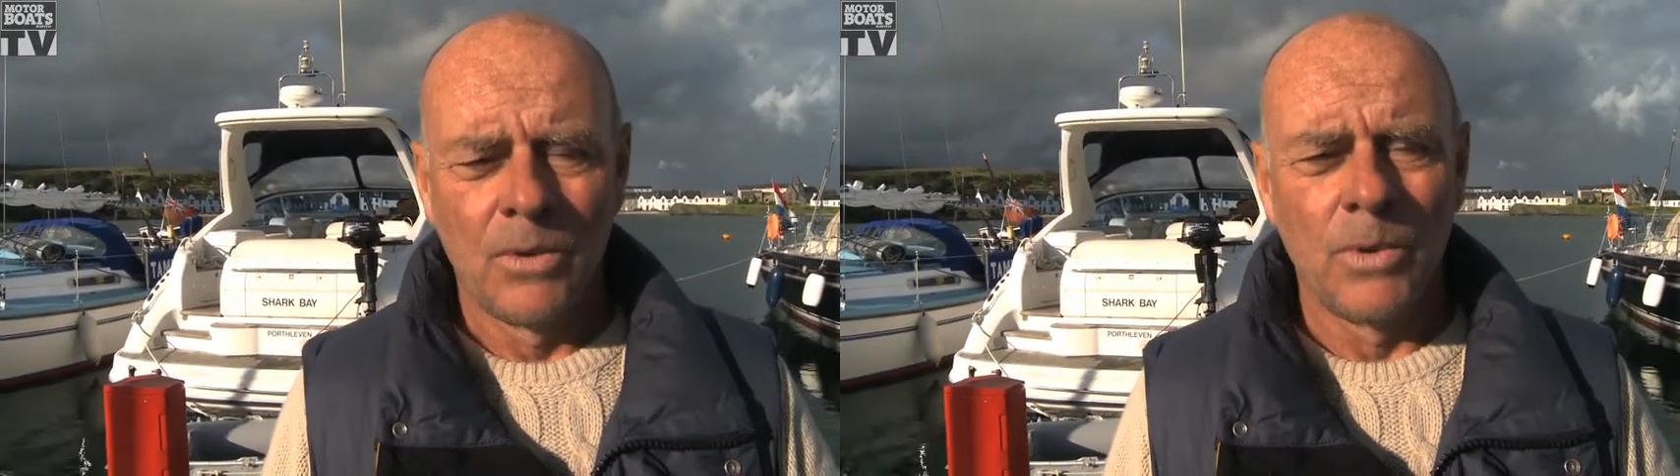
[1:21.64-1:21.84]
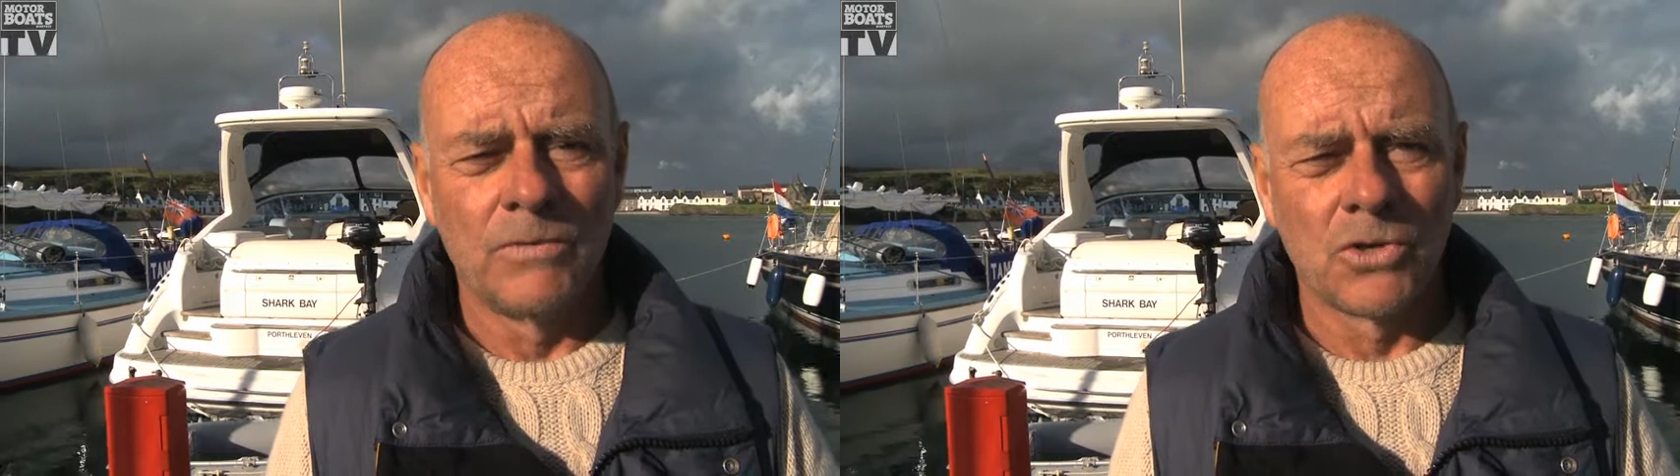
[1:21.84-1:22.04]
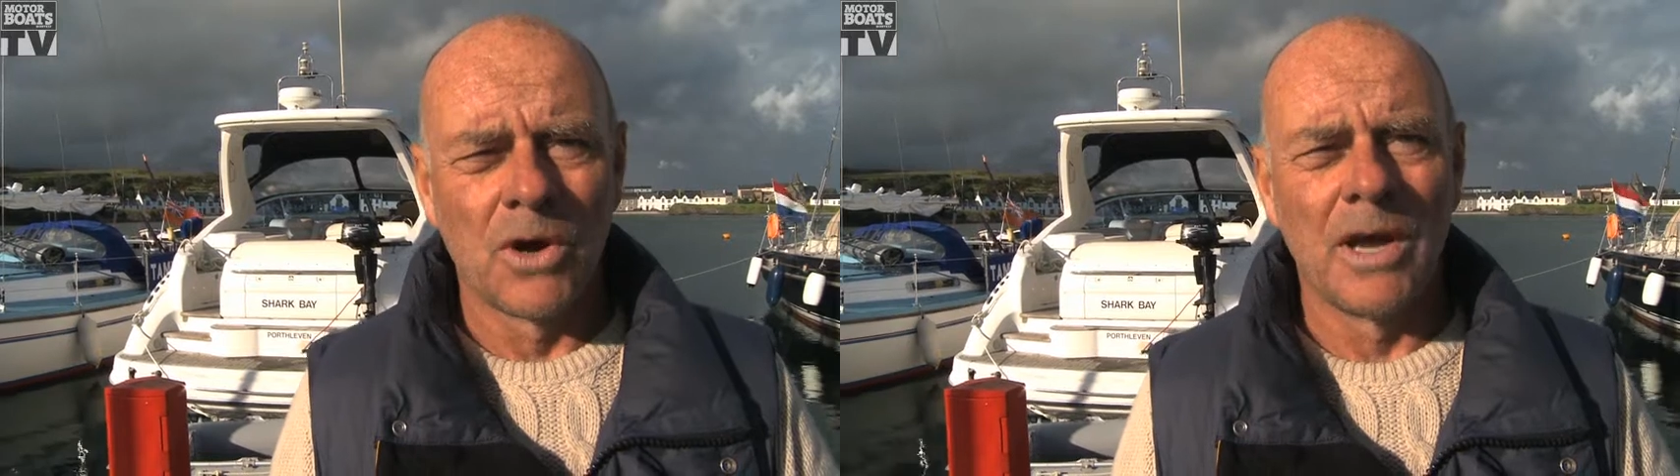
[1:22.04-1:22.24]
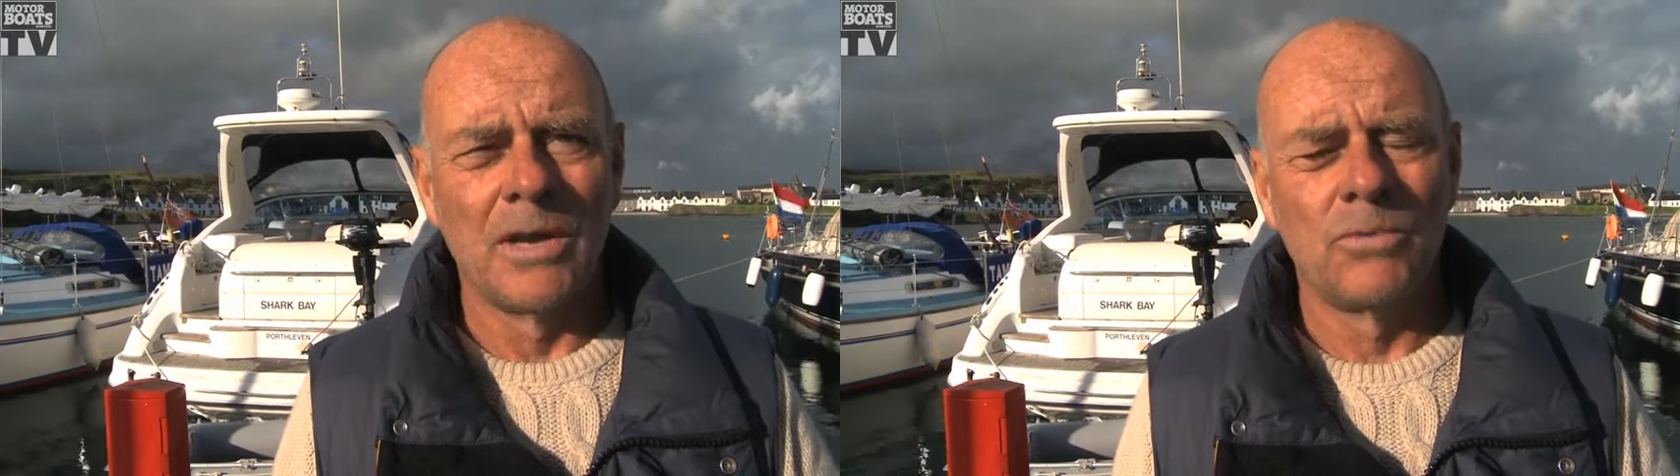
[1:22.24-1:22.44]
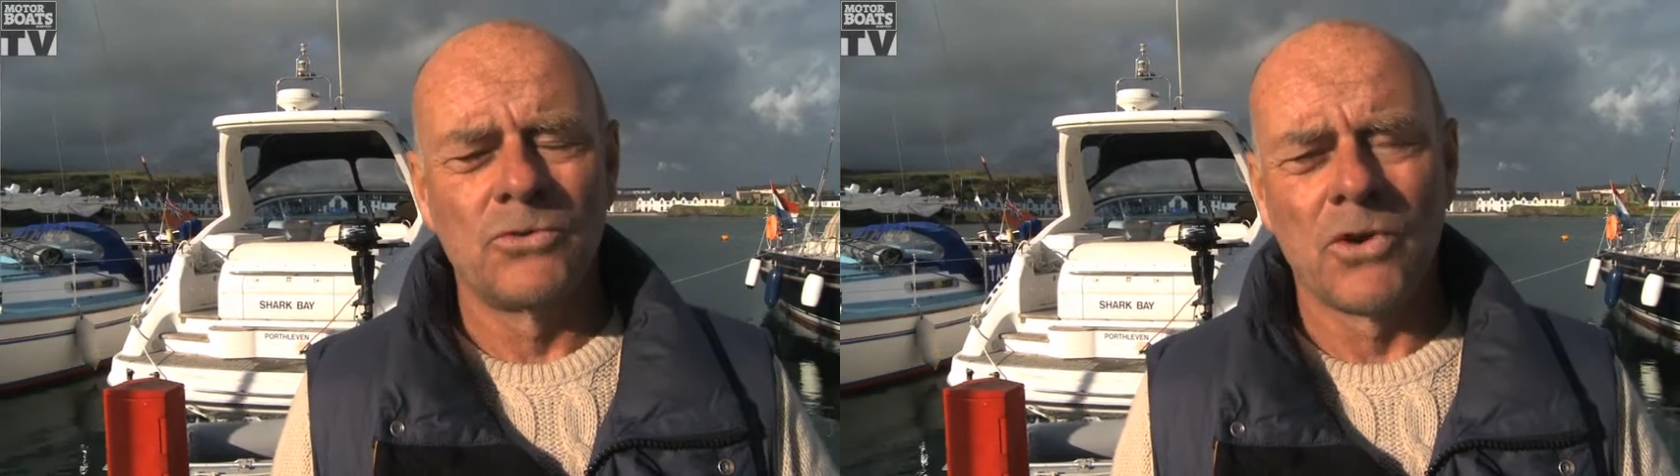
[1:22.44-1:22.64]
We tried,
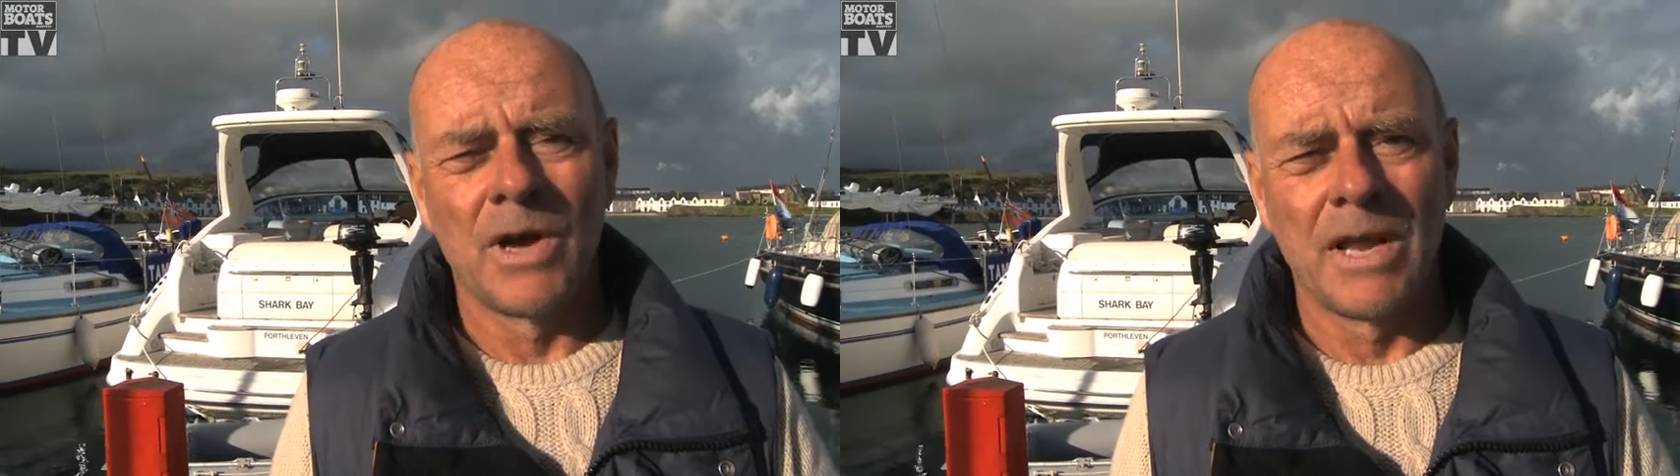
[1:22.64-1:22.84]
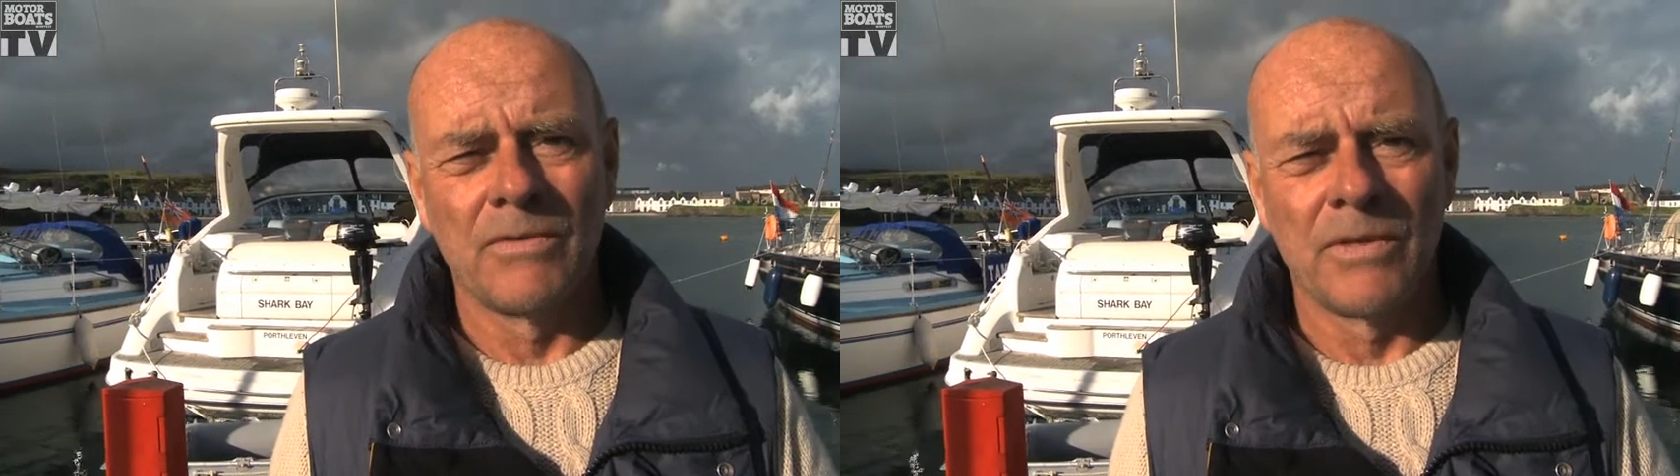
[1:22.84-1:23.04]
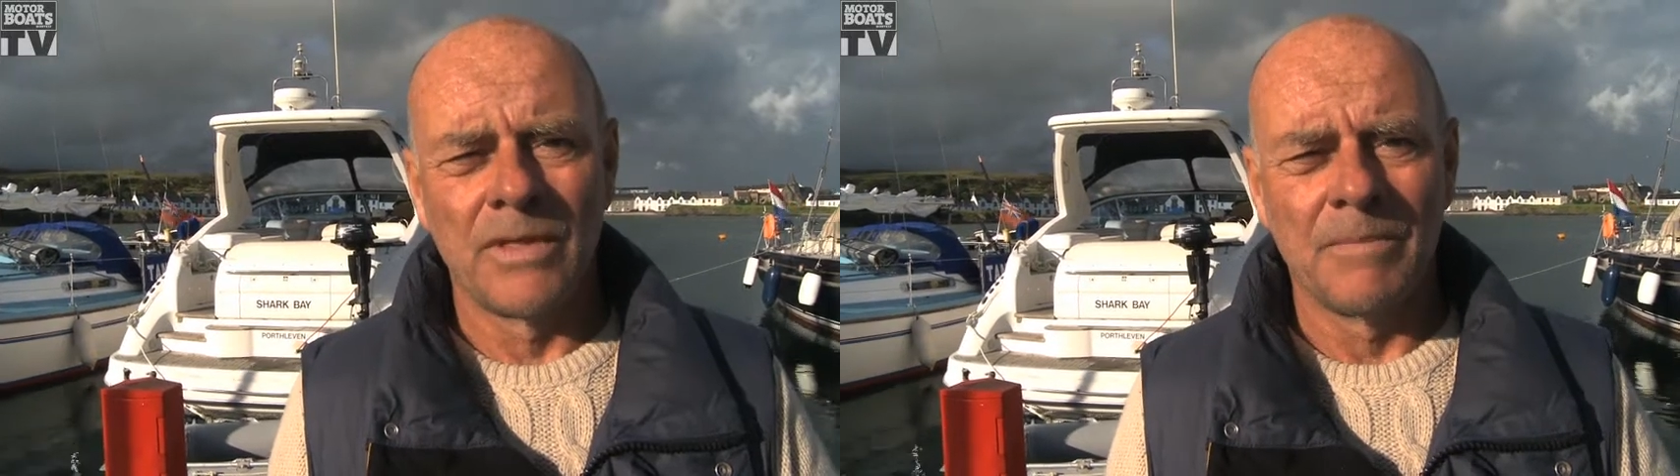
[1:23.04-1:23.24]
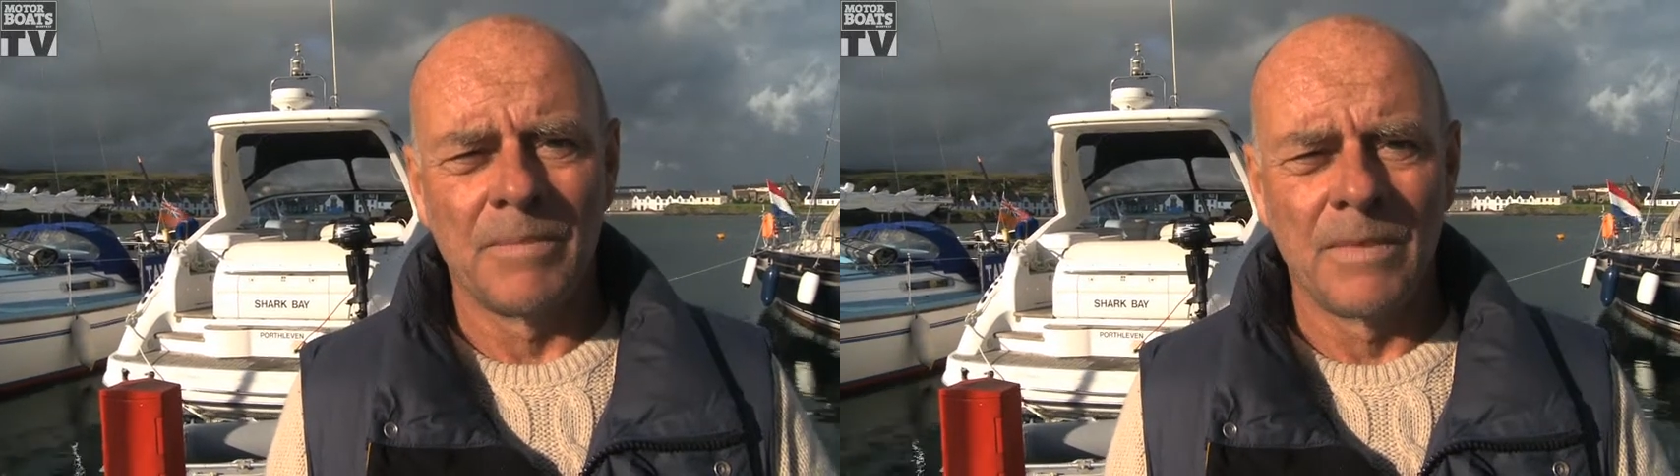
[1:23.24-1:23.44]
we've tried everything.